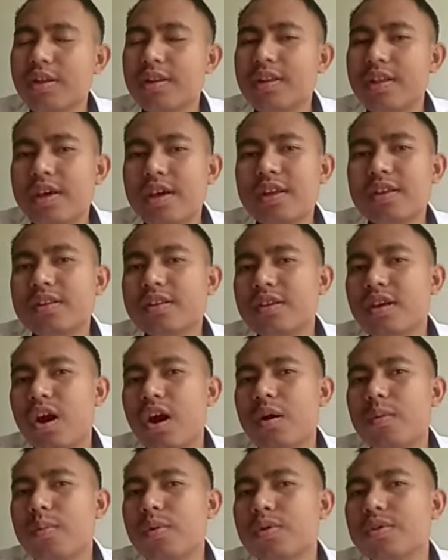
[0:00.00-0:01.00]
That
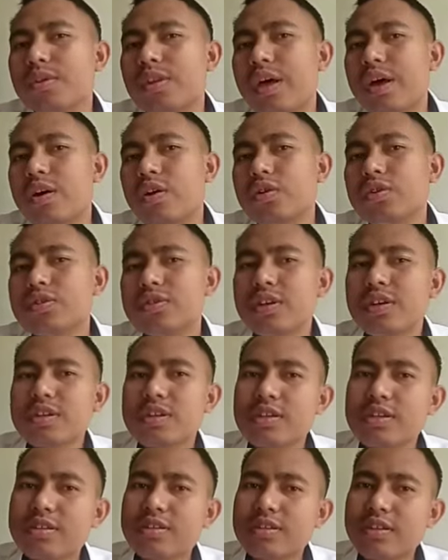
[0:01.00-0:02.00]
carbon dioxide
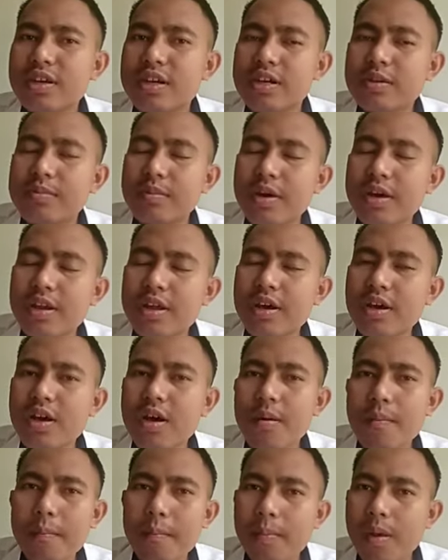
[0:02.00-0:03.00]
is taken by the
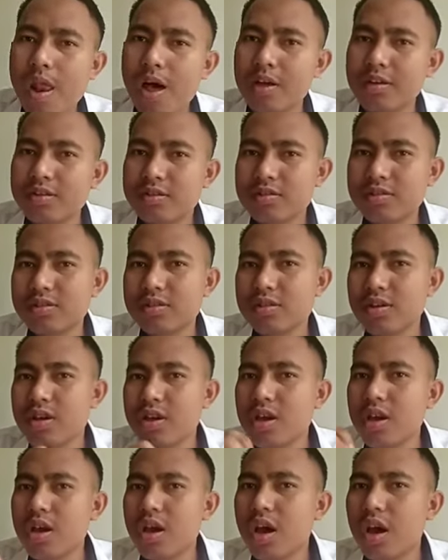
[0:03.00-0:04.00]
plant,
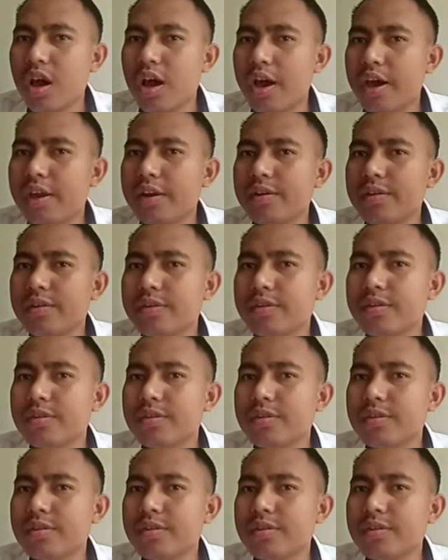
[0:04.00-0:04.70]
and